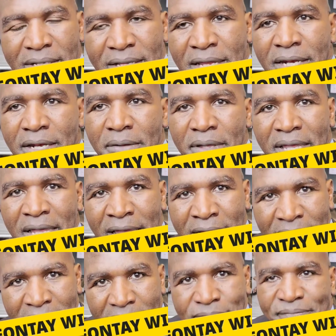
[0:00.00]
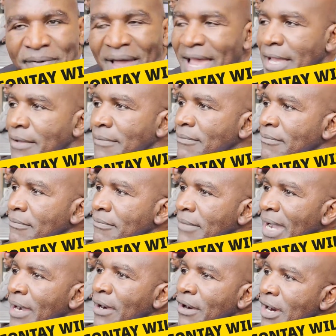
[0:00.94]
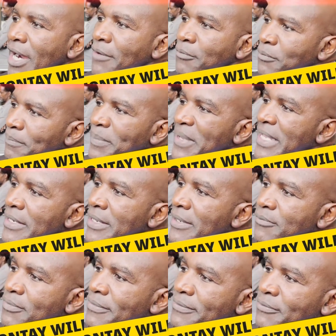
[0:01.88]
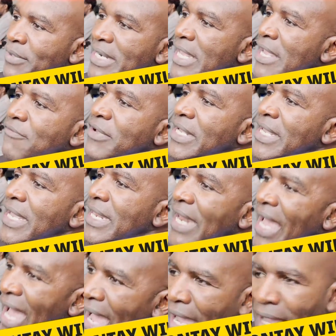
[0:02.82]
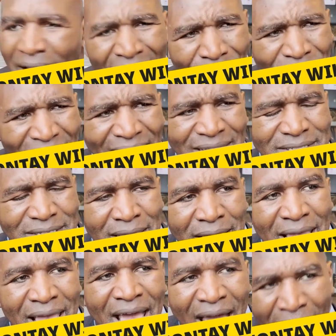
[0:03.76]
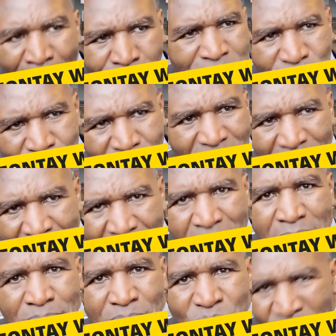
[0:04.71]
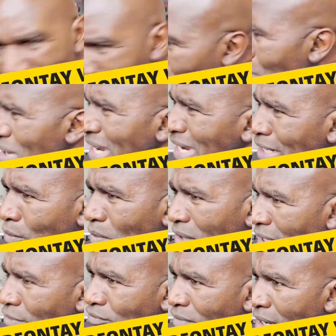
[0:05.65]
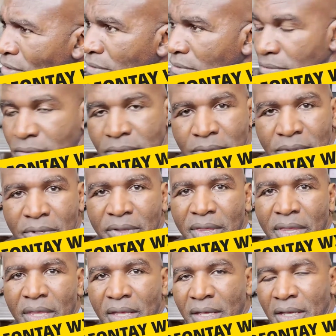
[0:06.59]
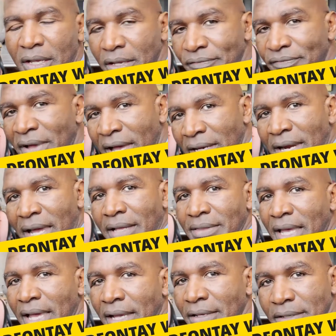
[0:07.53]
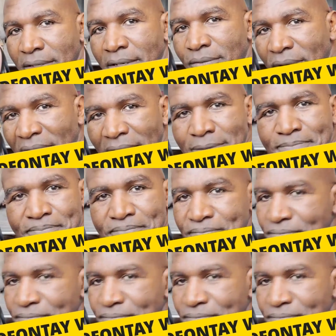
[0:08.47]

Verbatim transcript: then in this fight, my heart beat wouldn't even get high. I'm like saying, I'm too calm. What, what in the world wrong? To find out that, you know what,